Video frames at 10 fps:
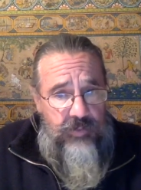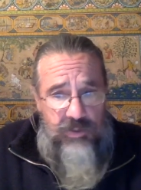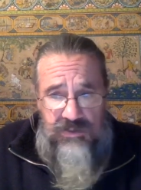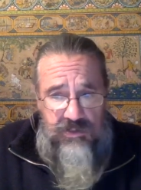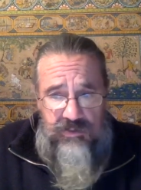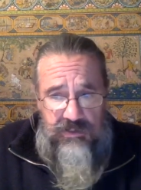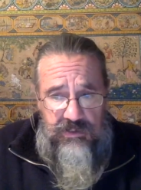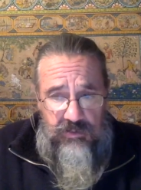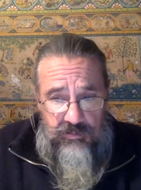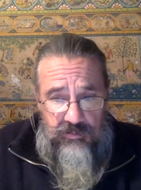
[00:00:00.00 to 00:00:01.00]

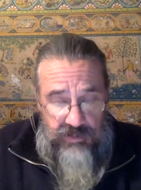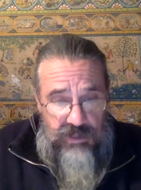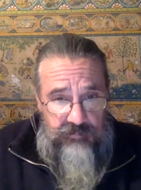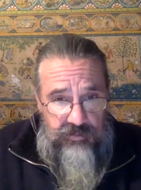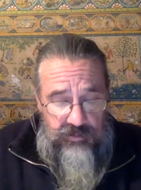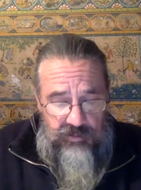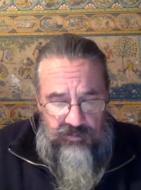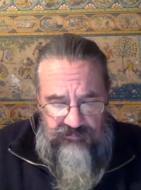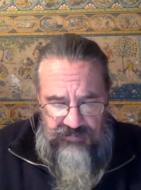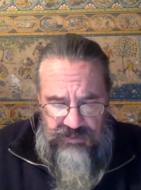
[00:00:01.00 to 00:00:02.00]
concentrating on the Atman, the
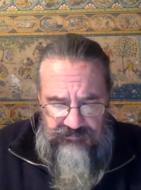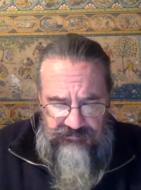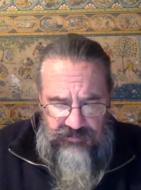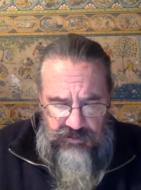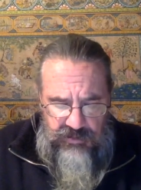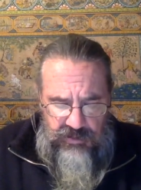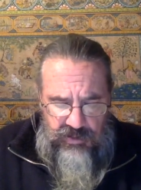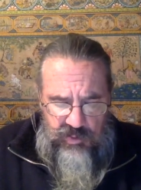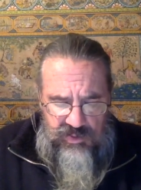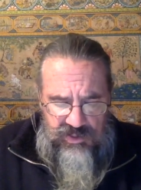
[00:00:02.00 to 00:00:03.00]
goal of life,
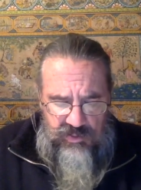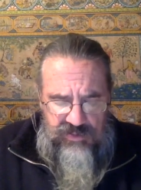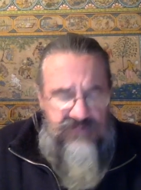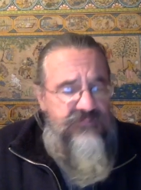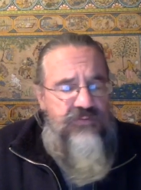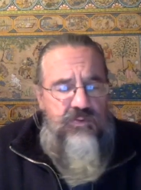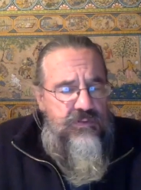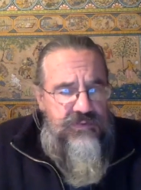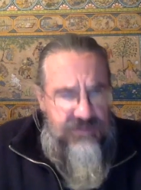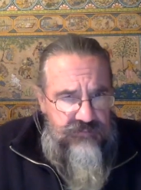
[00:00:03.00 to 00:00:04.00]
whose thoughts are
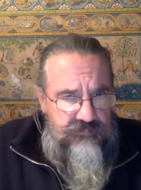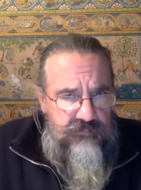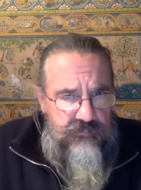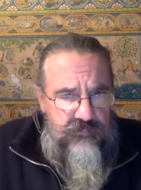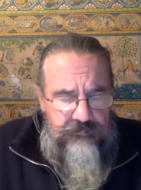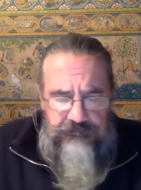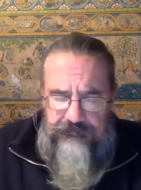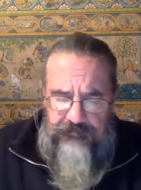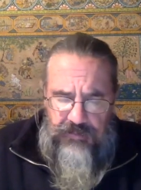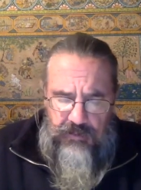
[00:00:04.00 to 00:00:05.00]
focused. Hmm?
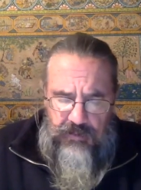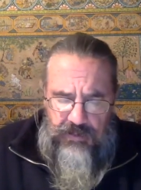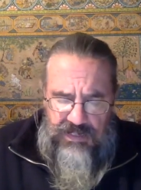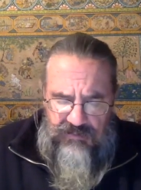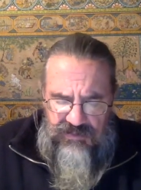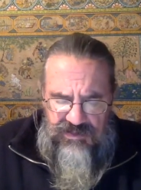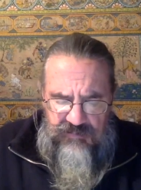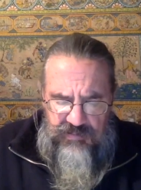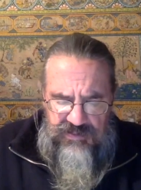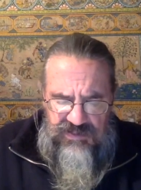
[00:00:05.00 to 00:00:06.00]
How does
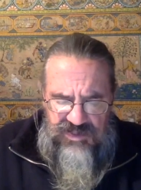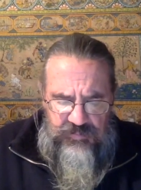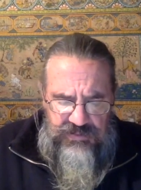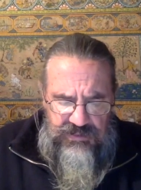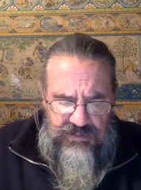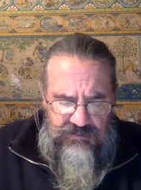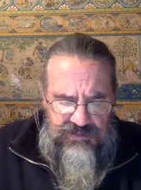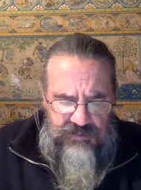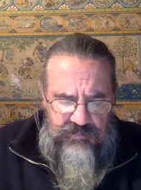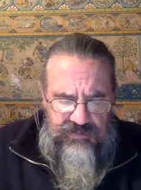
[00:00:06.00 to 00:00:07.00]
a person speak? How
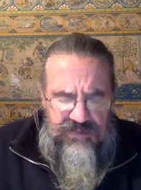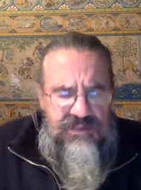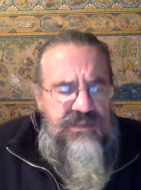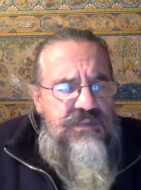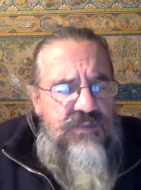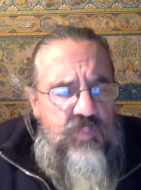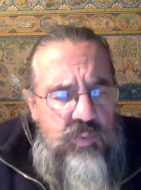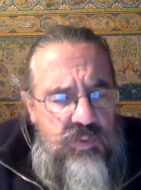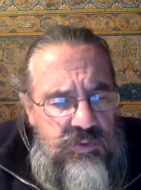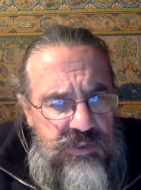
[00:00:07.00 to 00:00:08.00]
does that person sit and
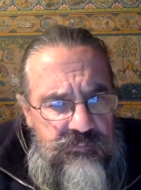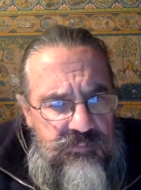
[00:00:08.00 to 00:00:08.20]
walk?